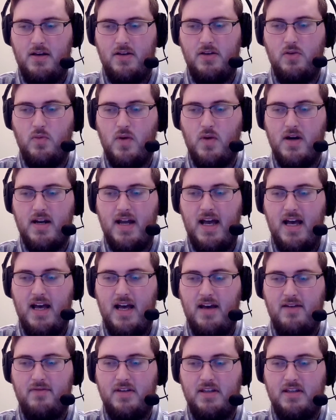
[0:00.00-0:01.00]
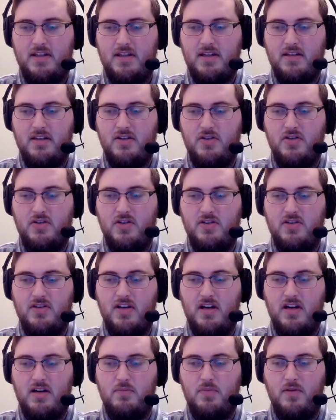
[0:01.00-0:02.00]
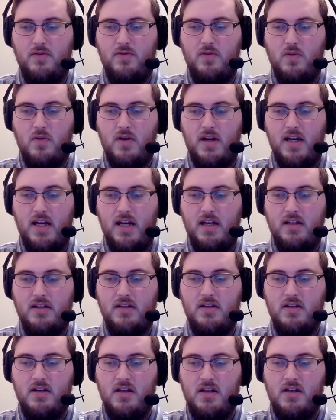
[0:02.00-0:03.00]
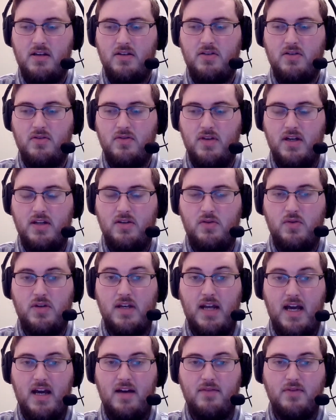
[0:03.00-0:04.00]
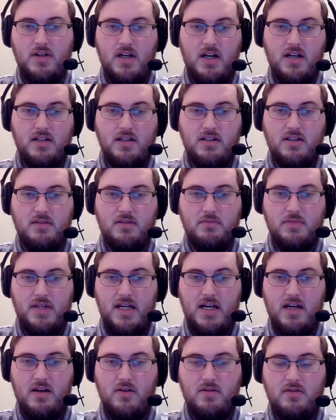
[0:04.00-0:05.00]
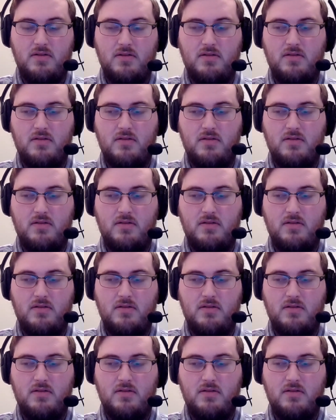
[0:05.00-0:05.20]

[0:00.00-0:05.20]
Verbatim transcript: You want to have these conditions set up beforehand so that you can have God come down.